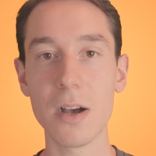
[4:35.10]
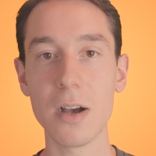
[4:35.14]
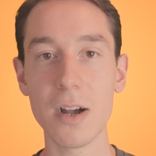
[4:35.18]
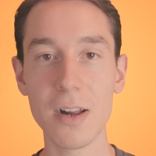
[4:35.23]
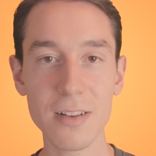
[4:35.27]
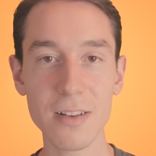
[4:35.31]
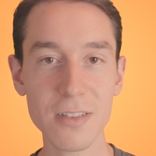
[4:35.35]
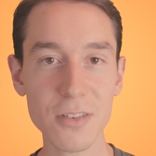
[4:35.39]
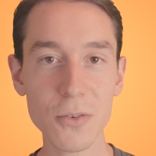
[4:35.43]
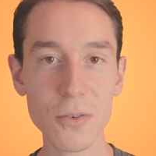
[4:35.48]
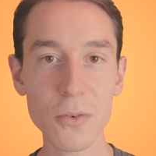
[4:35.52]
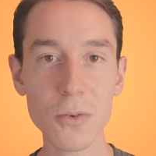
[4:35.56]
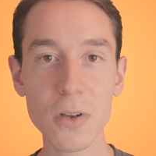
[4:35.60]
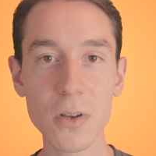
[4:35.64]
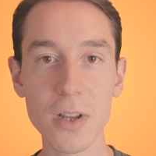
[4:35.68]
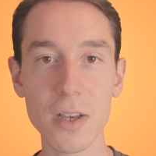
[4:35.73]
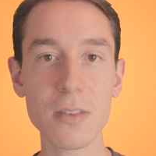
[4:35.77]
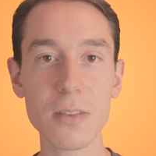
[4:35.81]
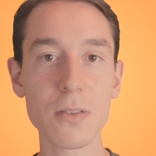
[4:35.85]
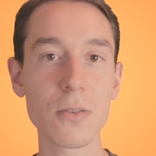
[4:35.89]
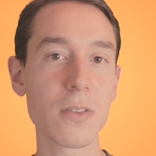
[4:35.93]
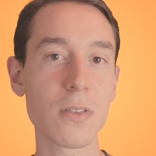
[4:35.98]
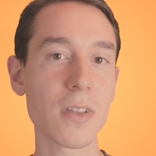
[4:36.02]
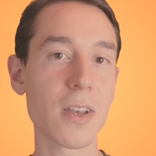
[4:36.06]
Also
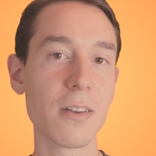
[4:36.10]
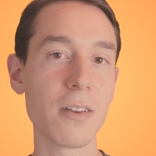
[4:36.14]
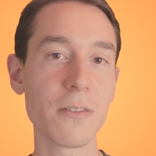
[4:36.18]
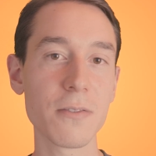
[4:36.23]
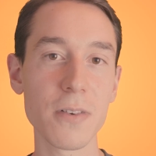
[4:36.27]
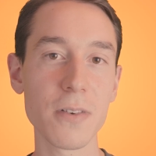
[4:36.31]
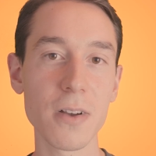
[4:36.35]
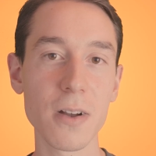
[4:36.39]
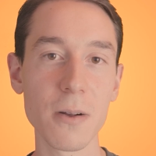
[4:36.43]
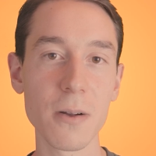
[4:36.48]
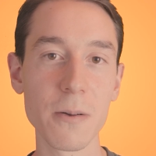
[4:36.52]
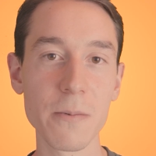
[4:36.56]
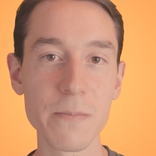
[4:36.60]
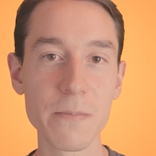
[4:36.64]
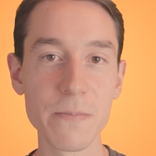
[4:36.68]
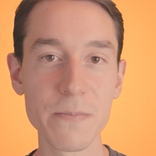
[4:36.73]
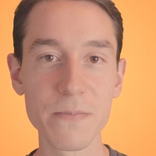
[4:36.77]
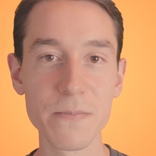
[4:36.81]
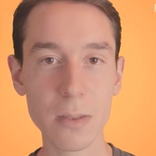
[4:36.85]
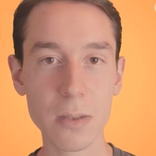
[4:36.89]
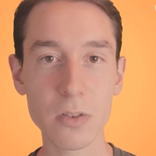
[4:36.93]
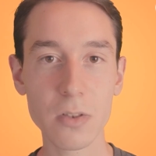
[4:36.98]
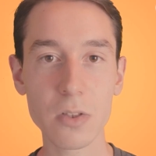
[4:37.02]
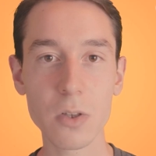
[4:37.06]
lasst uns anfangen.
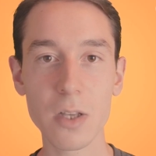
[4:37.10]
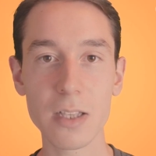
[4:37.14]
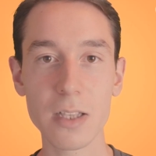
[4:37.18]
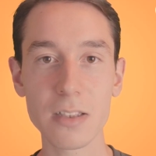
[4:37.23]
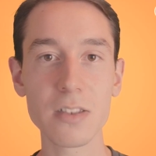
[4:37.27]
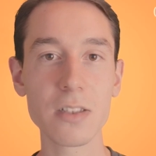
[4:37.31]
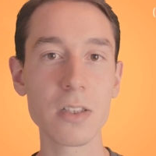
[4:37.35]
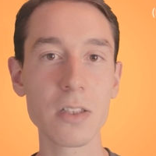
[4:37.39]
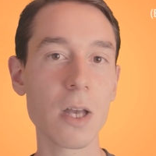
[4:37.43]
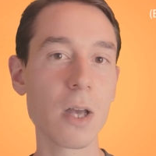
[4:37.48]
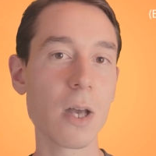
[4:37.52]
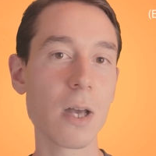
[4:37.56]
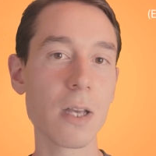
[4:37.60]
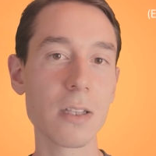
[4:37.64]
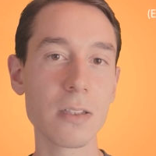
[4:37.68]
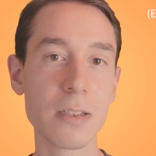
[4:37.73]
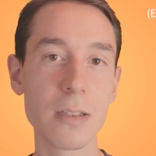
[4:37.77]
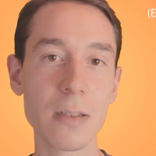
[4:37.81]
So let's start.